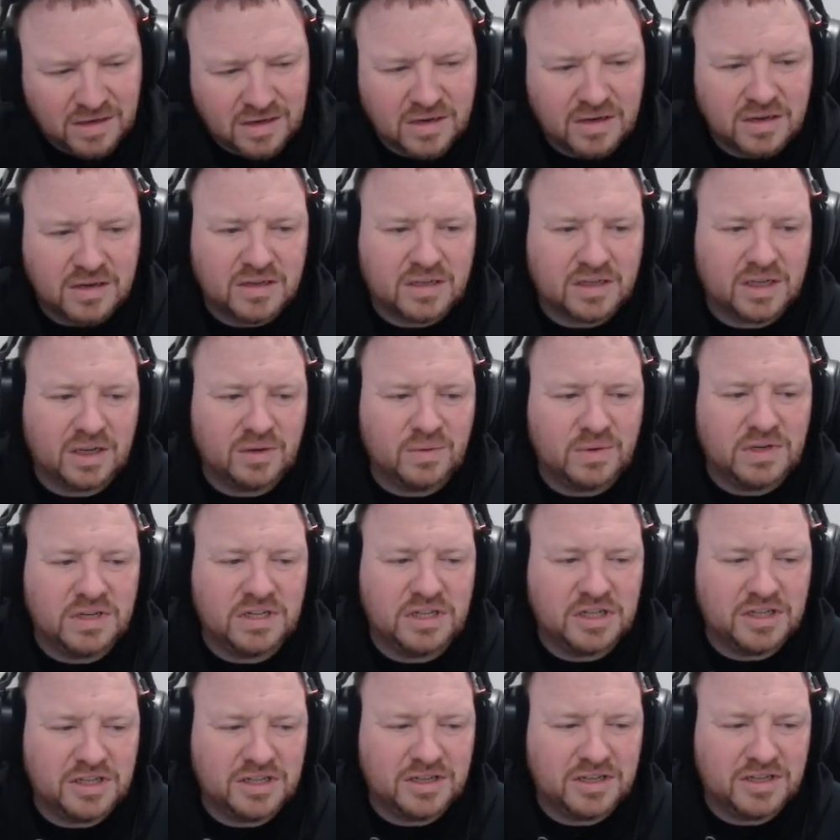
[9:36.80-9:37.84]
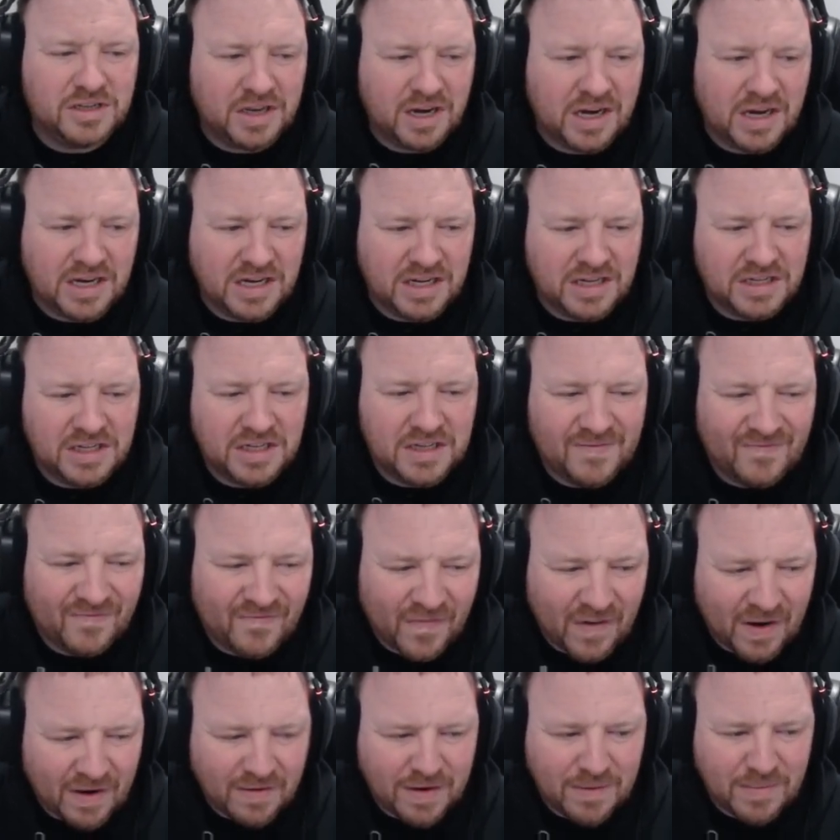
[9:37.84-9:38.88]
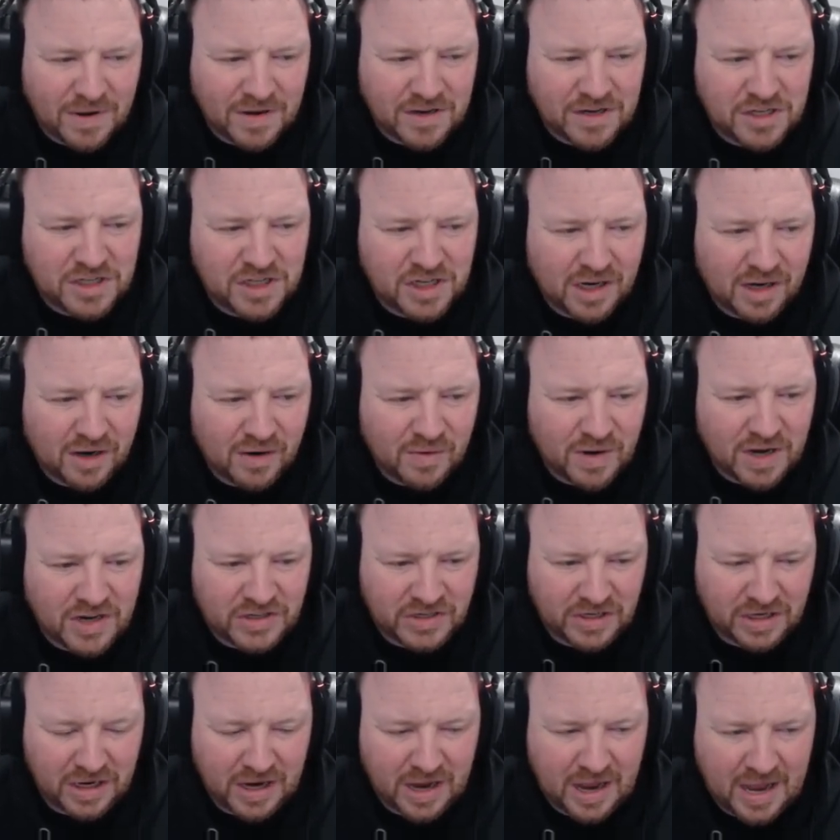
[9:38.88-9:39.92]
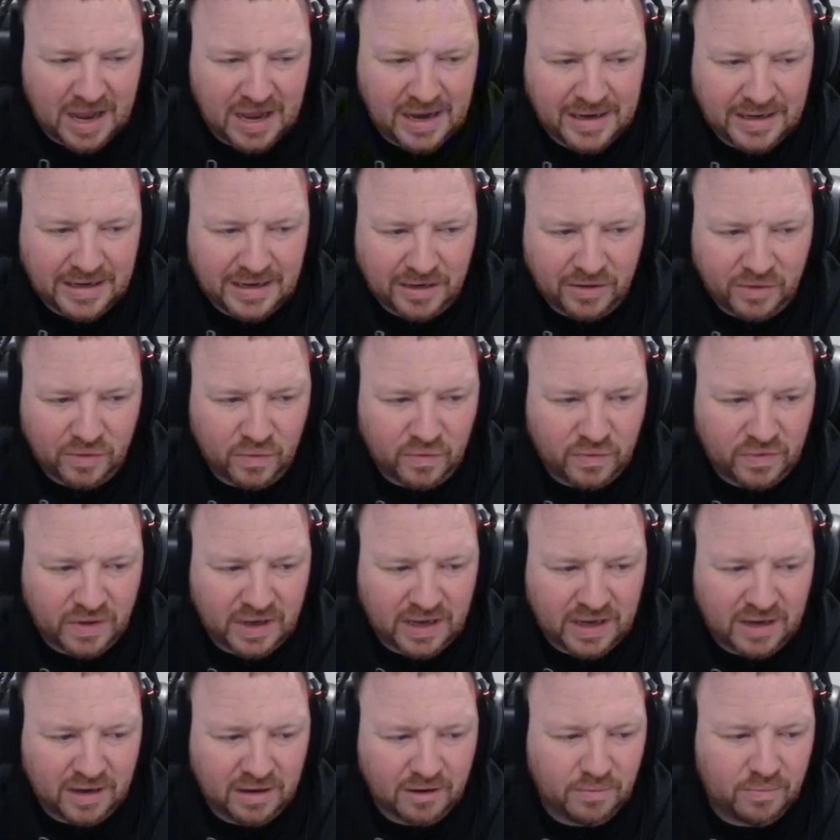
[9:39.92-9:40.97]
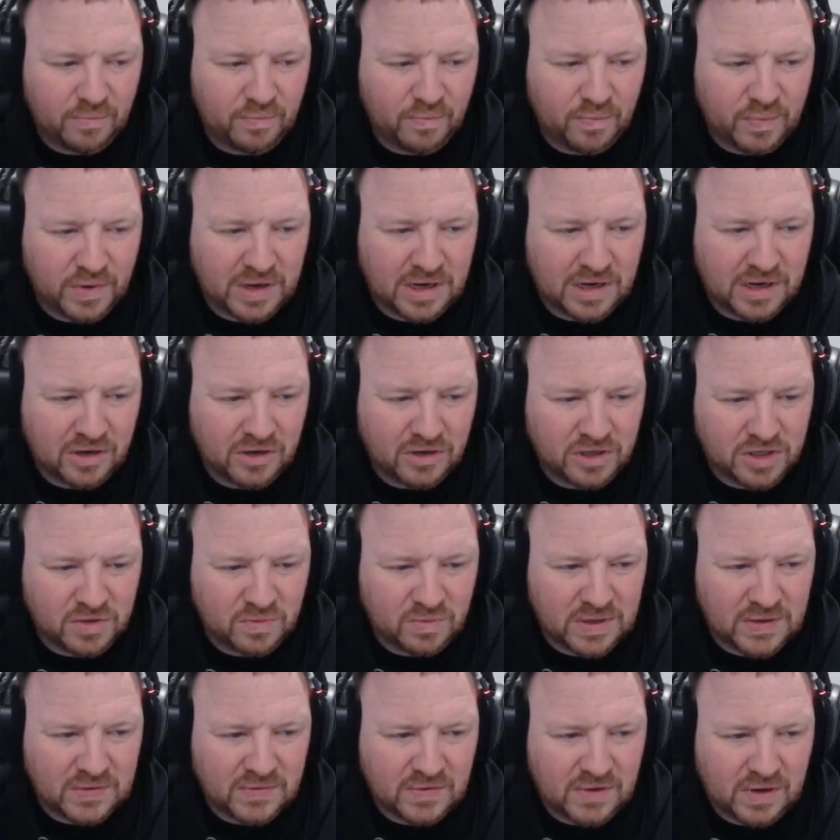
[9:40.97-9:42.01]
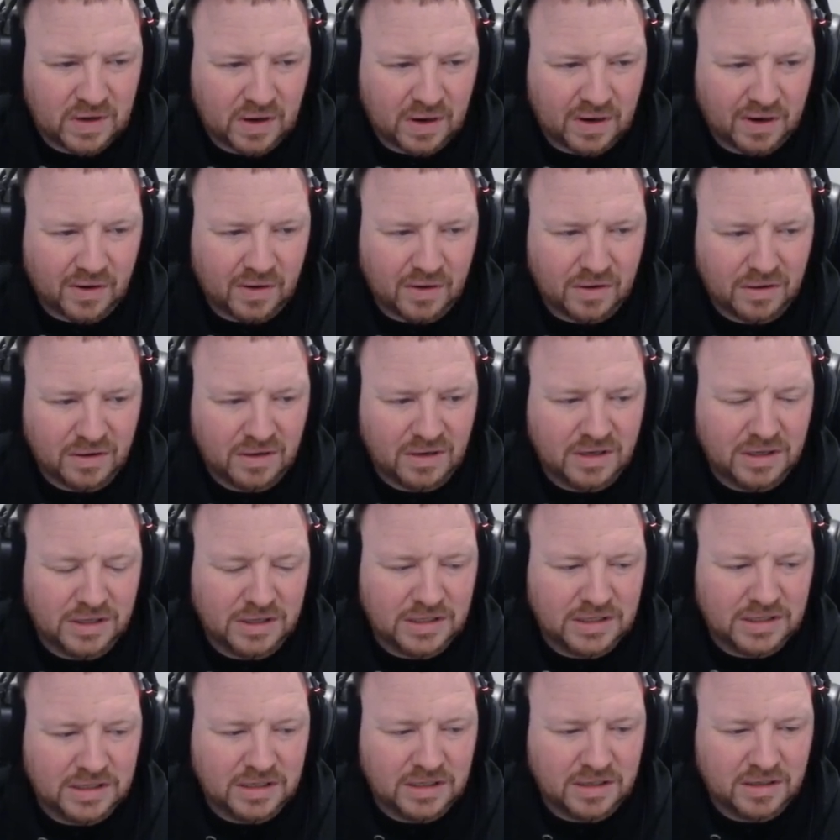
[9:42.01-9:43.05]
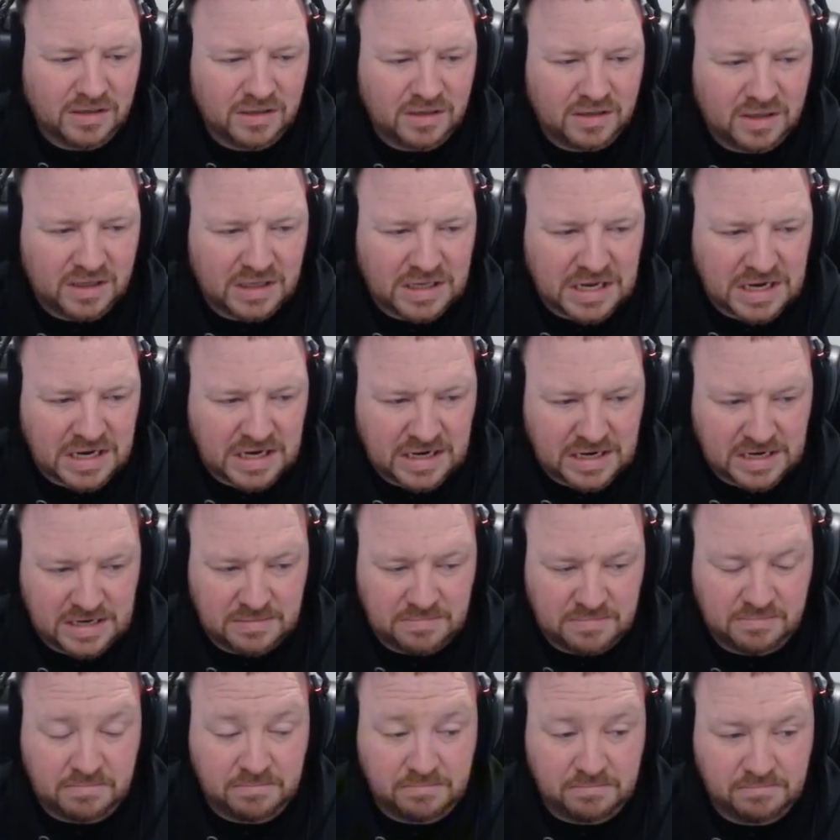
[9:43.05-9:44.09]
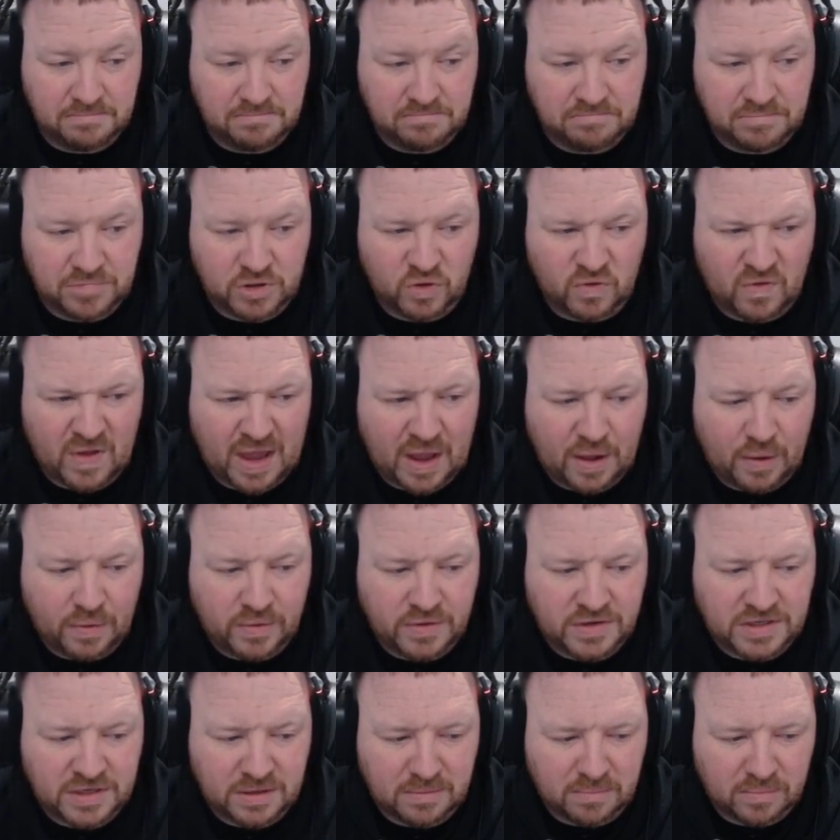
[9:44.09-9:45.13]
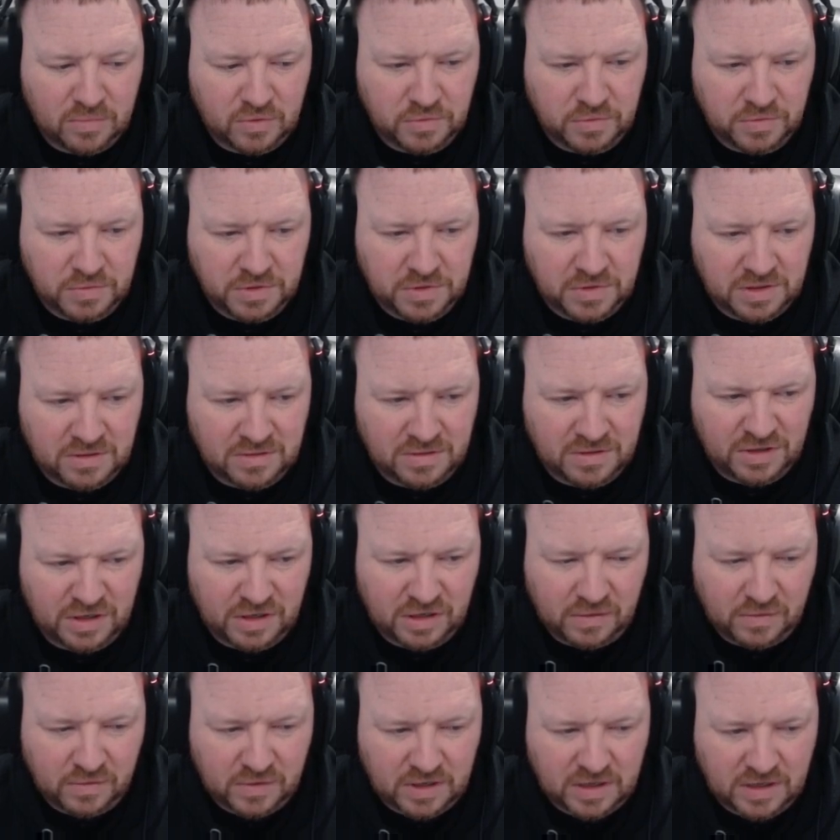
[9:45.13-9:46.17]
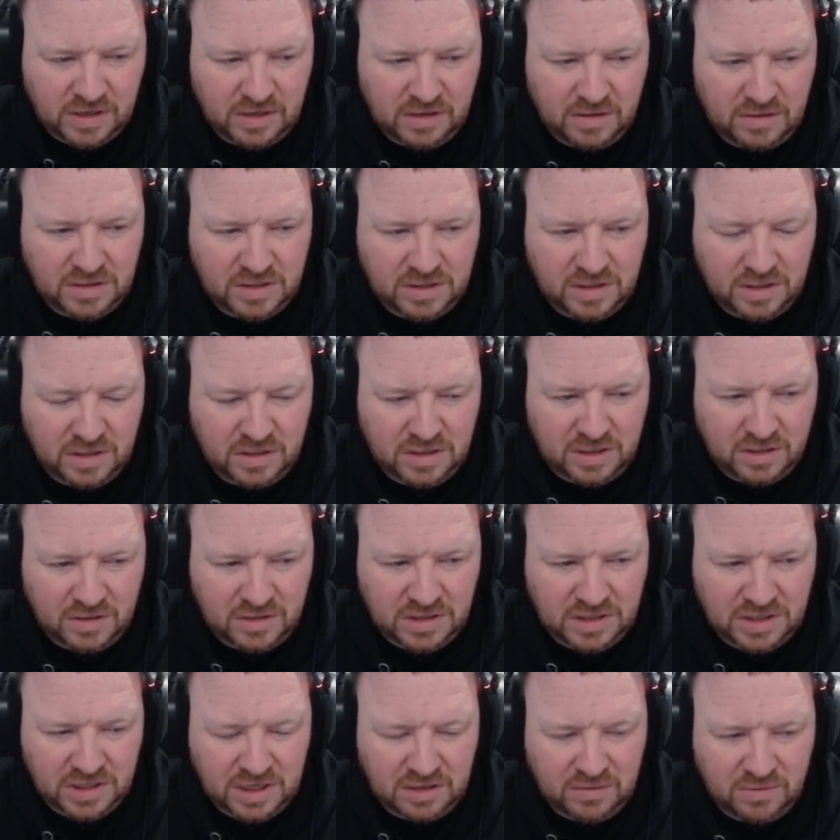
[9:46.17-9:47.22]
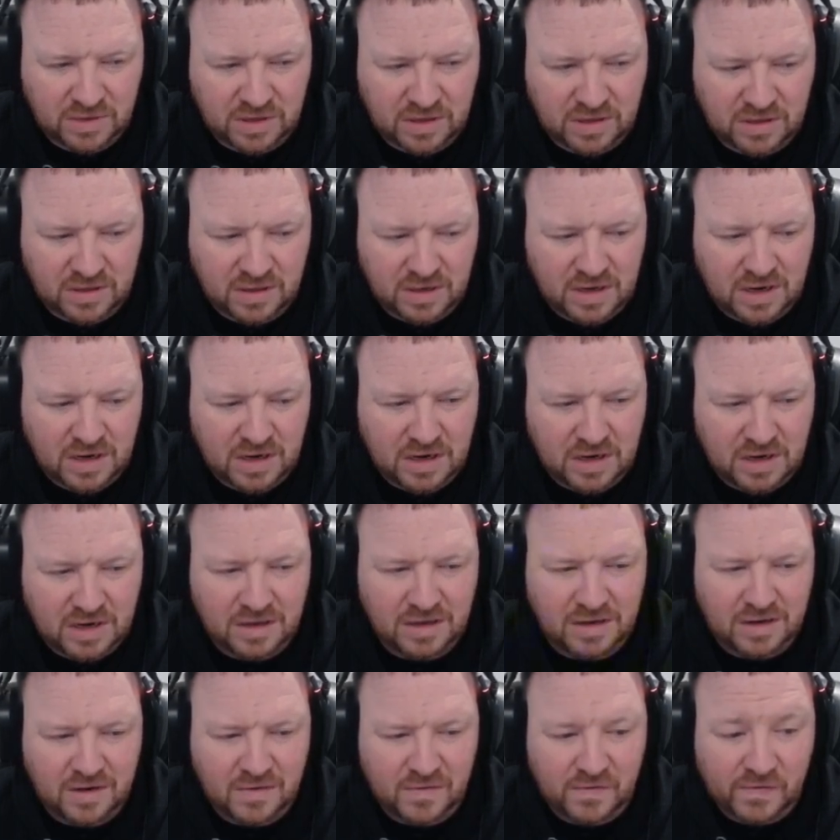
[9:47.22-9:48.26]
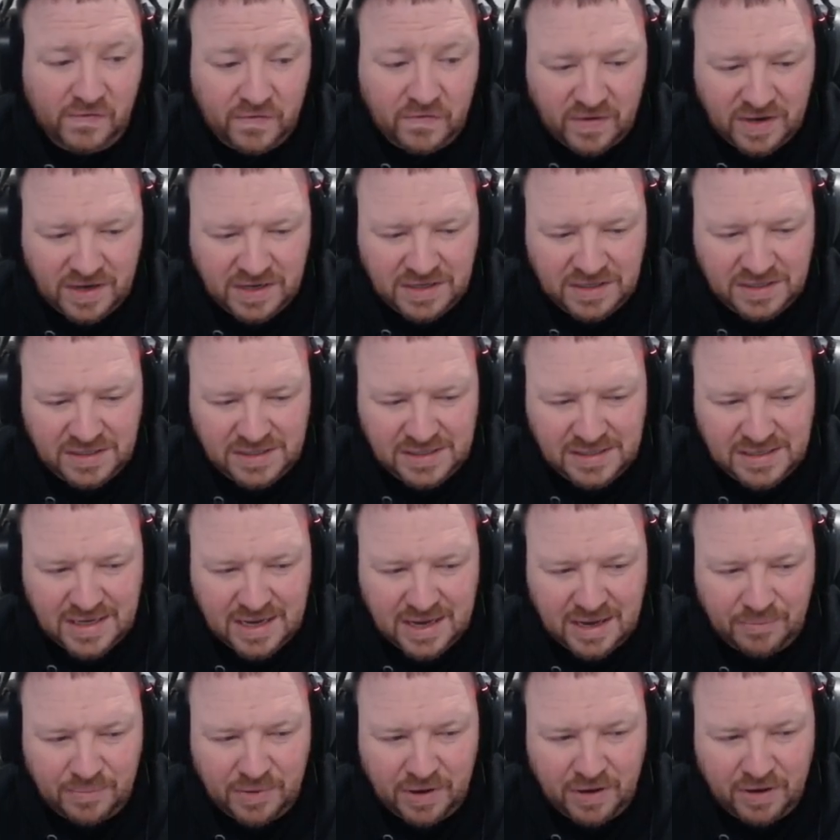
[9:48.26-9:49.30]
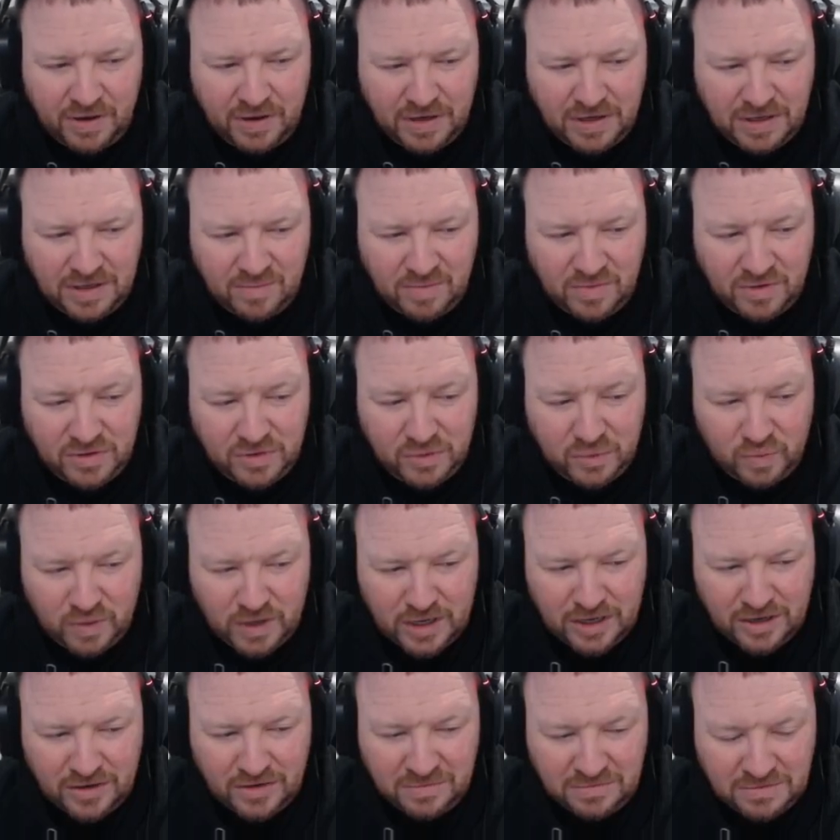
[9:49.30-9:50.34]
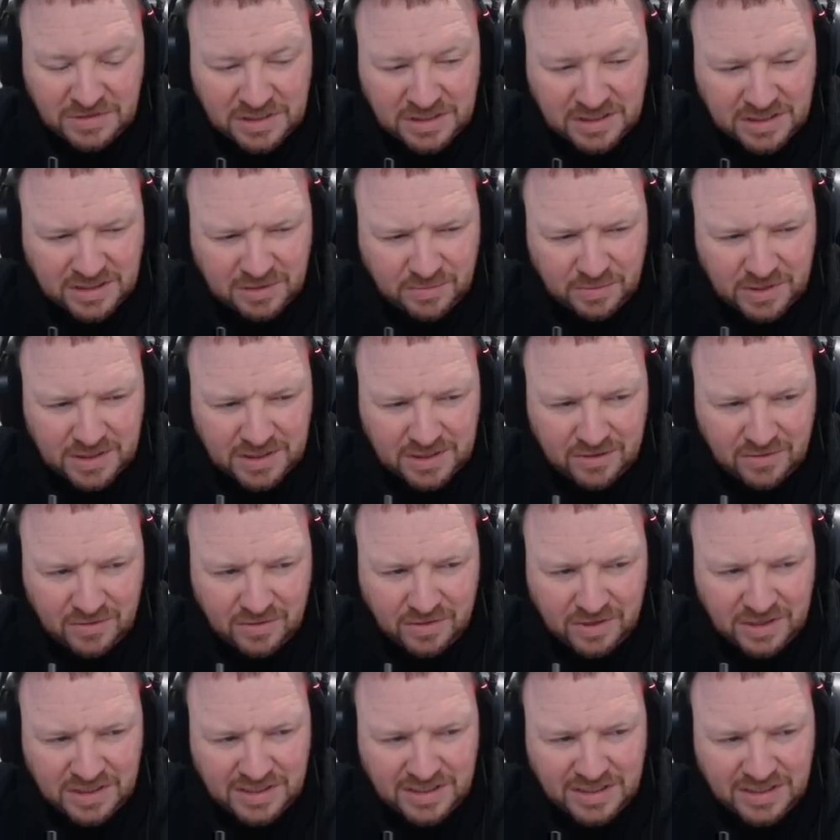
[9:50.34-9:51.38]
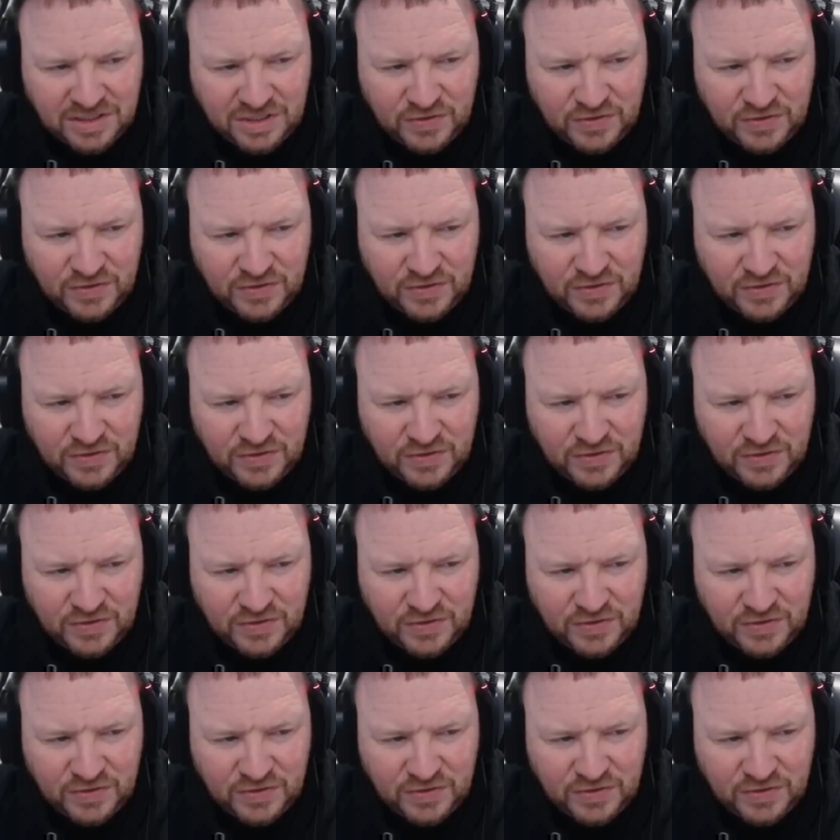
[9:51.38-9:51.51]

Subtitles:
So he's very much generating a heal there because we've got the sort of health symbols, you know, that you associate with. The fist is there behind him as well, so we've still got this